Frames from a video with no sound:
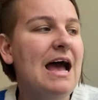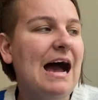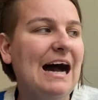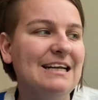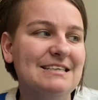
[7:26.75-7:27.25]

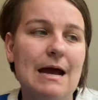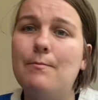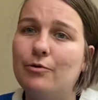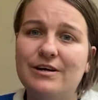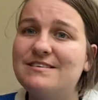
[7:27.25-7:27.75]
And
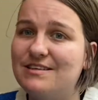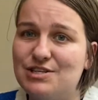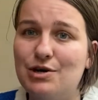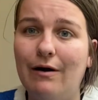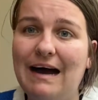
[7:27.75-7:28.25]
Empress does
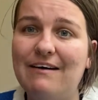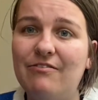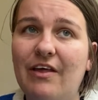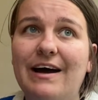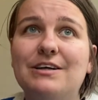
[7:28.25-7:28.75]
not have
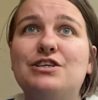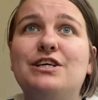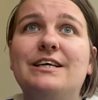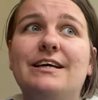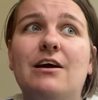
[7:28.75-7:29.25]
that.
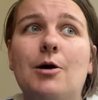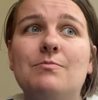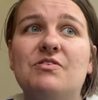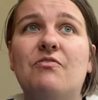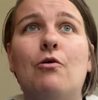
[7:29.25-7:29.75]
She
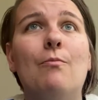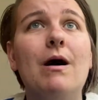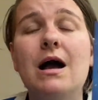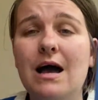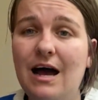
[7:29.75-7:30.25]
comes from
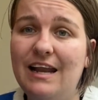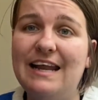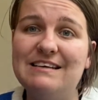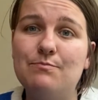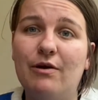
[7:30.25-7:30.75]
a
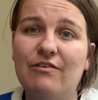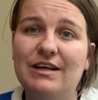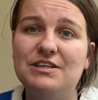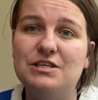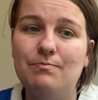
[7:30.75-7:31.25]
less
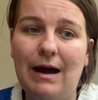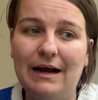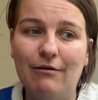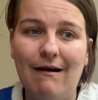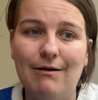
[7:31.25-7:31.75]
privileged
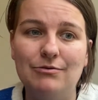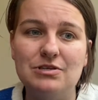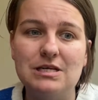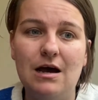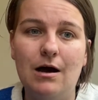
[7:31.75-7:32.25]
background
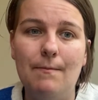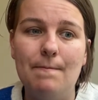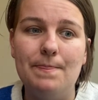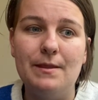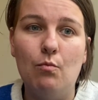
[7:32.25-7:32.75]

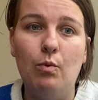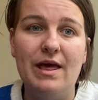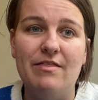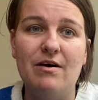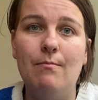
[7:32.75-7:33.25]

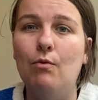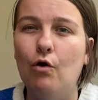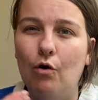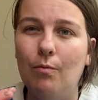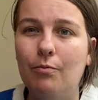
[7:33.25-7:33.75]
with a
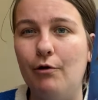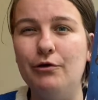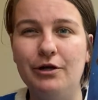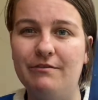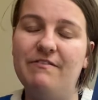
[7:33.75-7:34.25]
more
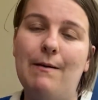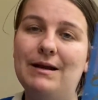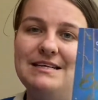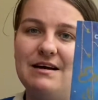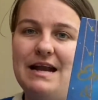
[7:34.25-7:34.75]
broken
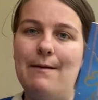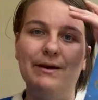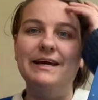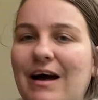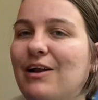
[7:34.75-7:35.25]
family
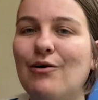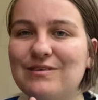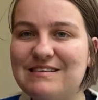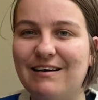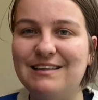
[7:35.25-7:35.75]
dynamic.
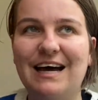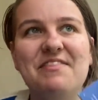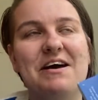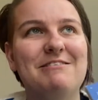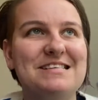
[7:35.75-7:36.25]
Alongside that,
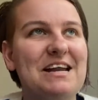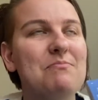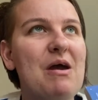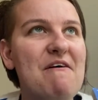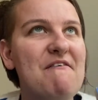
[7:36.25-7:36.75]
there is then a
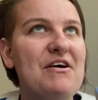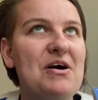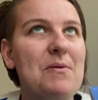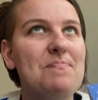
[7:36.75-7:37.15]
bit of a